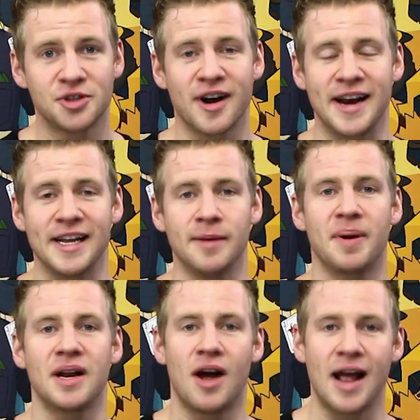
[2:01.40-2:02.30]
training,
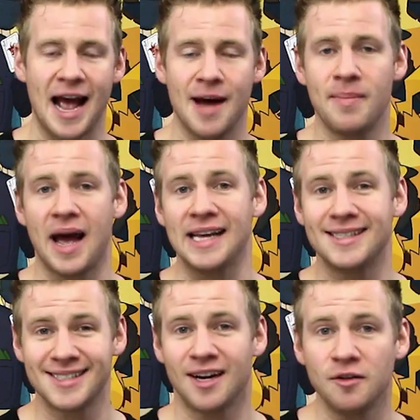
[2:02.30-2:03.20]
but I am a
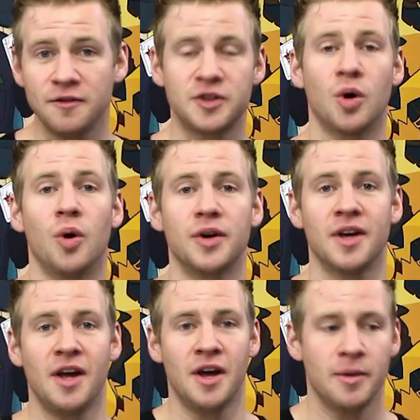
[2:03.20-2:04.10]
self-taught
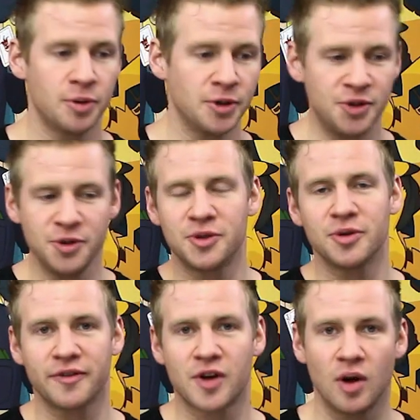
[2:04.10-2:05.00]

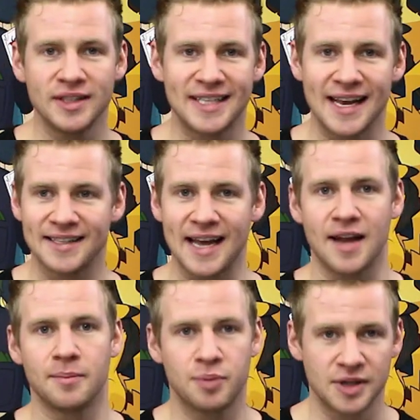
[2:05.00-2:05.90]
producer of content
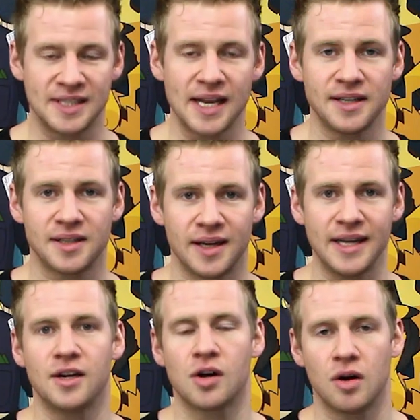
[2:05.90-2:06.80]
and presenter
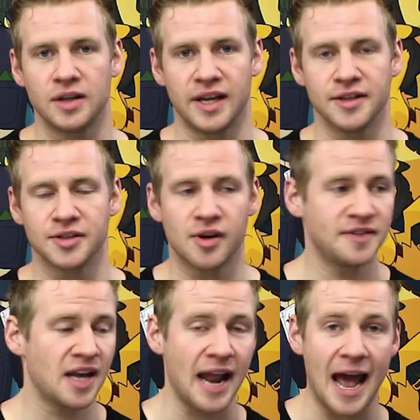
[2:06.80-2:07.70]
in content. So
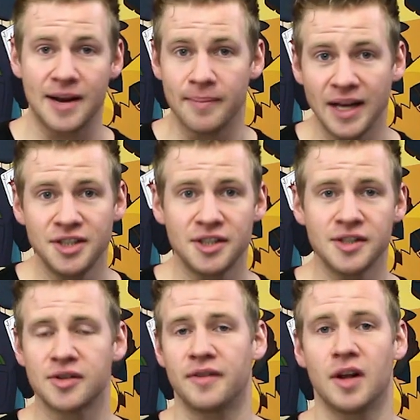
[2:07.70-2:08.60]
I've done
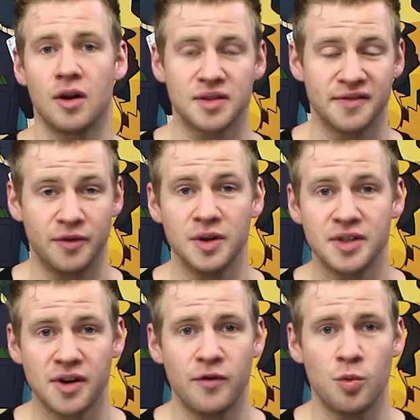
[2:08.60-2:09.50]
animation, so I've done lots of
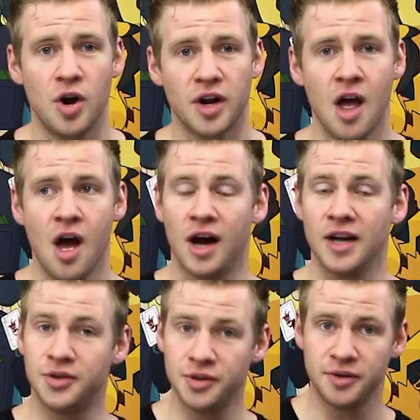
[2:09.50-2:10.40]
voiceover work. I
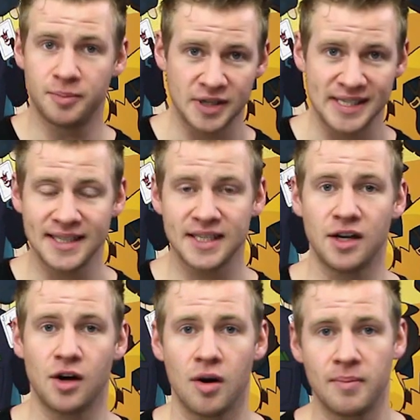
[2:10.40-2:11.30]
do
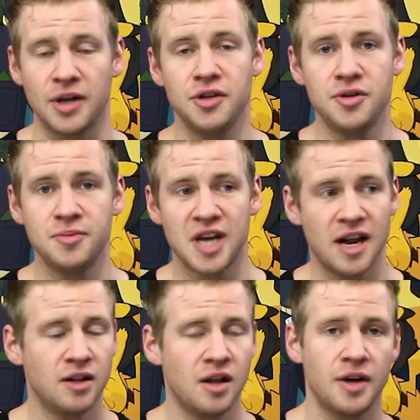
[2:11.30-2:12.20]
presenting on my YouTube
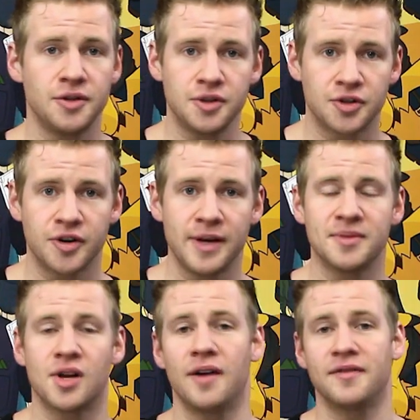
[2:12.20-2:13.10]
channel. I do
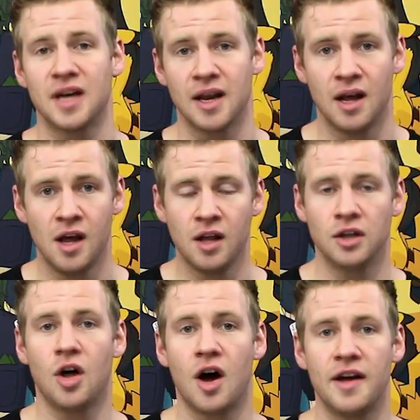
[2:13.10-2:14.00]
streams. I've done
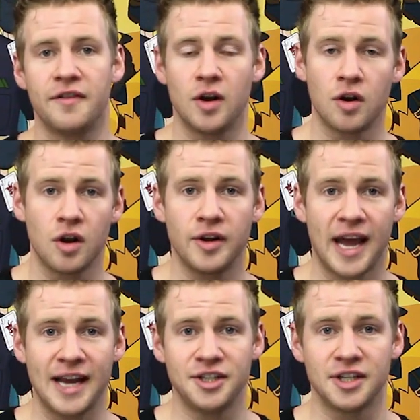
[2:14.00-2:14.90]
live and on
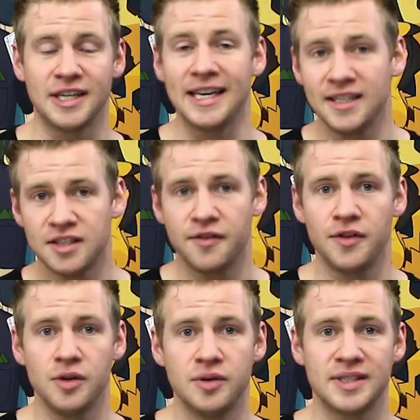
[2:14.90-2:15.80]
location
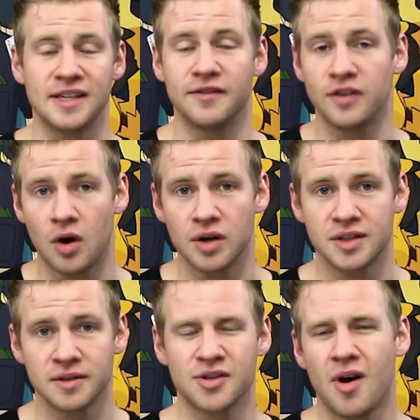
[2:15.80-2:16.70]
interviews and
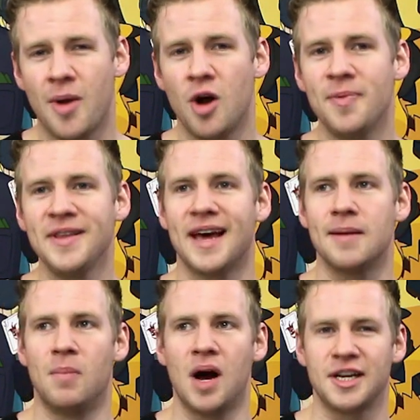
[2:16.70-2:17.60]
vlogs. So I'm hoping
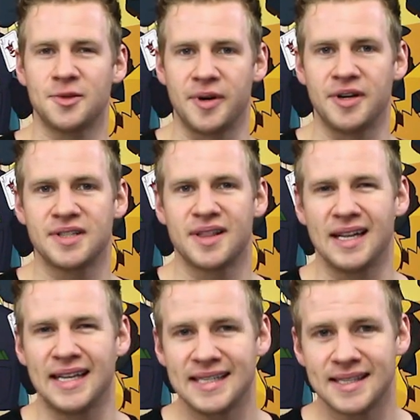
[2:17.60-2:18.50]
that my experience and
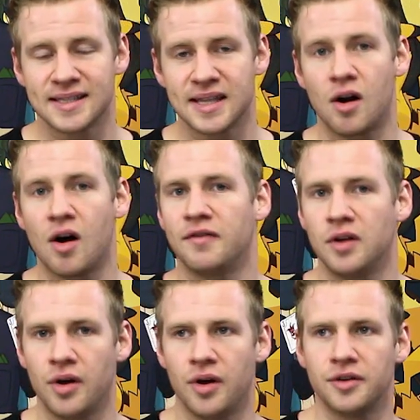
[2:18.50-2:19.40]
the lessons that I've
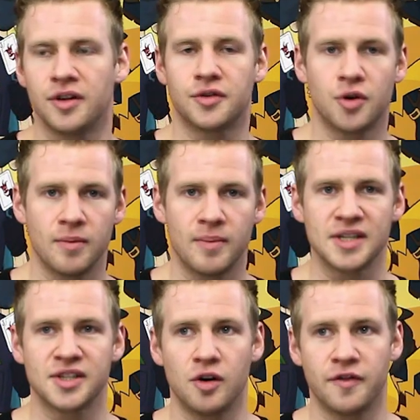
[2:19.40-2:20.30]
learned, taught
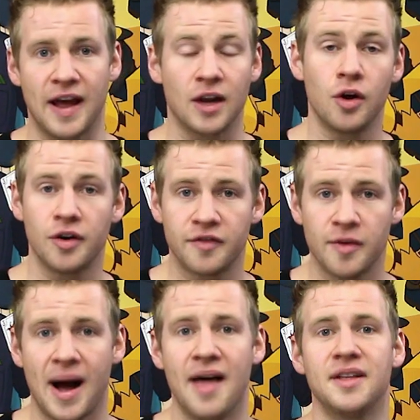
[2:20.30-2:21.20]
myself and learned
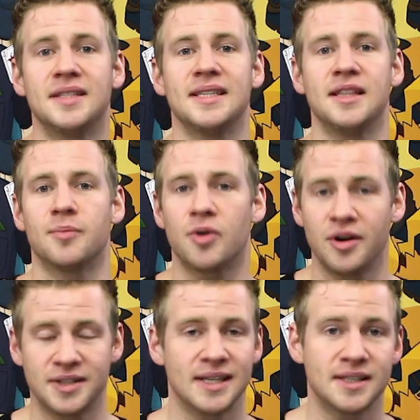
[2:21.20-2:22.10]
from others in the
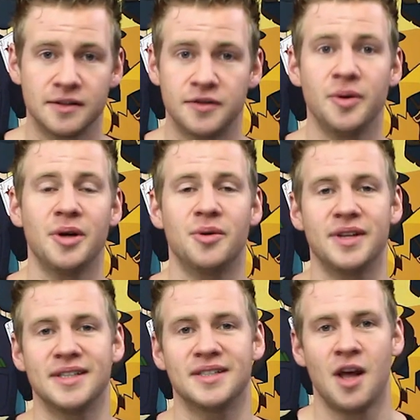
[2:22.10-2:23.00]
process of doing all
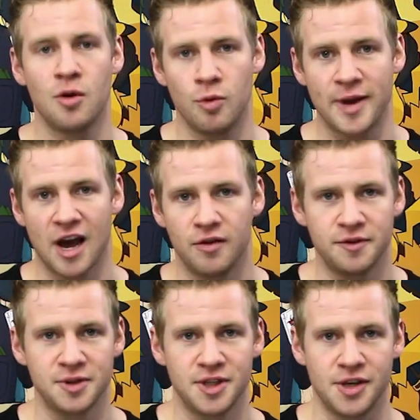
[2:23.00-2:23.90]
this will be
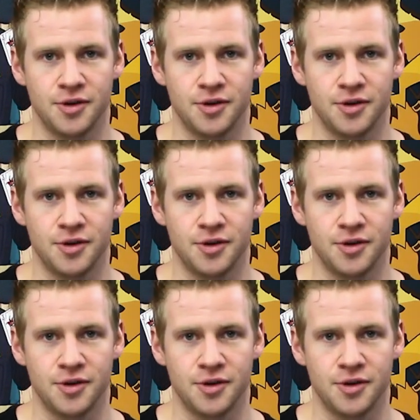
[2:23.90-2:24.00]
helpful to